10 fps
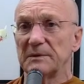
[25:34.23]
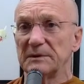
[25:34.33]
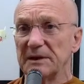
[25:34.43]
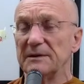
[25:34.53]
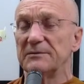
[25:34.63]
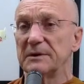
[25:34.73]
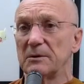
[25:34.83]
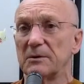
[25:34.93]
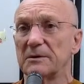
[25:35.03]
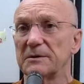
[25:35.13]
leave in
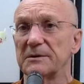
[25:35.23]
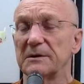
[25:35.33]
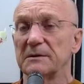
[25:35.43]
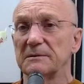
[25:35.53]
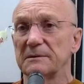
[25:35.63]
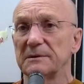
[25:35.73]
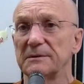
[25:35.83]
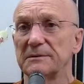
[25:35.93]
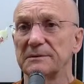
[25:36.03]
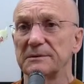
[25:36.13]
order to
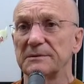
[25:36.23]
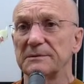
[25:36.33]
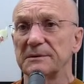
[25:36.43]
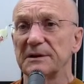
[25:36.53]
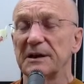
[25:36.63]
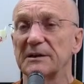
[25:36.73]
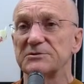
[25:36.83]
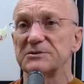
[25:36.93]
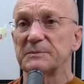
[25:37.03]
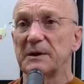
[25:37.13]

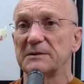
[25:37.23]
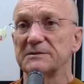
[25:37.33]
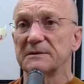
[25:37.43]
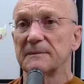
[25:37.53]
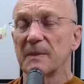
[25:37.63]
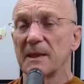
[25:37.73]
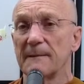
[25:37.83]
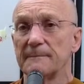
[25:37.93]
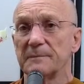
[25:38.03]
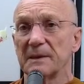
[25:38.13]
catch his bus.
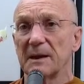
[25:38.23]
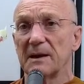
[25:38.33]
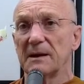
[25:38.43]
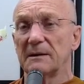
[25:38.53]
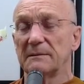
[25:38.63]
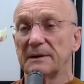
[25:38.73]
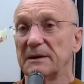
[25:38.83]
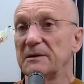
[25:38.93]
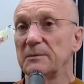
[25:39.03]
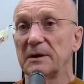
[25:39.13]
And
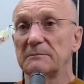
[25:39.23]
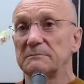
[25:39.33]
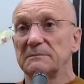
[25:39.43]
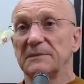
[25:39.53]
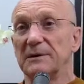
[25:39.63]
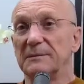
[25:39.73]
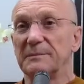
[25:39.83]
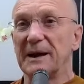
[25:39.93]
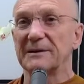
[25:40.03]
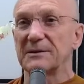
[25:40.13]
then he went,
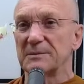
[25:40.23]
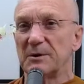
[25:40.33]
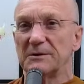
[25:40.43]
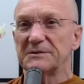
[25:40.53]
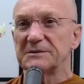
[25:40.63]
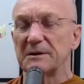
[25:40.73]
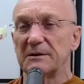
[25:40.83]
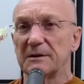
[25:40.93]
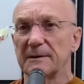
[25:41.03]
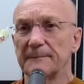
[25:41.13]
back to the
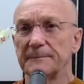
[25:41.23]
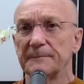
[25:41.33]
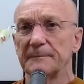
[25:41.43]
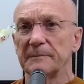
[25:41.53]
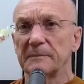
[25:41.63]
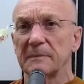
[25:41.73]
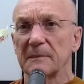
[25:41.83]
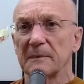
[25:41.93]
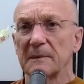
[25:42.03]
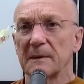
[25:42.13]
monastery.
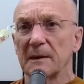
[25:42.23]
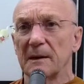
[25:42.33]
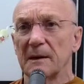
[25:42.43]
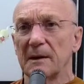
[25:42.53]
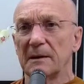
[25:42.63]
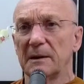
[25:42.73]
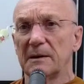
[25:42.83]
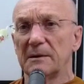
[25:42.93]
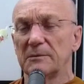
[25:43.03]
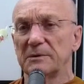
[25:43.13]
And
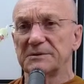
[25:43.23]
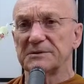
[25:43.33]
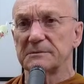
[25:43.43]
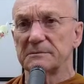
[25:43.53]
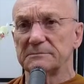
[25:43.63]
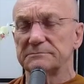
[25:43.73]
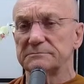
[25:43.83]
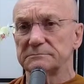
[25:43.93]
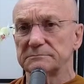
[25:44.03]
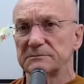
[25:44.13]
then it was
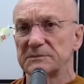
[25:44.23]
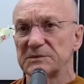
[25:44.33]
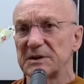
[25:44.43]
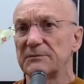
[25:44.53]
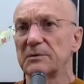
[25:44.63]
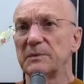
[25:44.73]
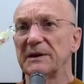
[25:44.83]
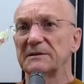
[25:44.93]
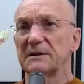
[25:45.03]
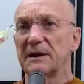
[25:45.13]
several
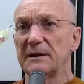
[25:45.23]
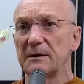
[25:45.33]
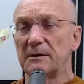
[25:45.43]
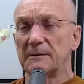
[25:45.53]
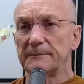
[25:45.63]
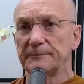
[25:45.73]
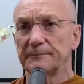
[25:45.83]
weeks later,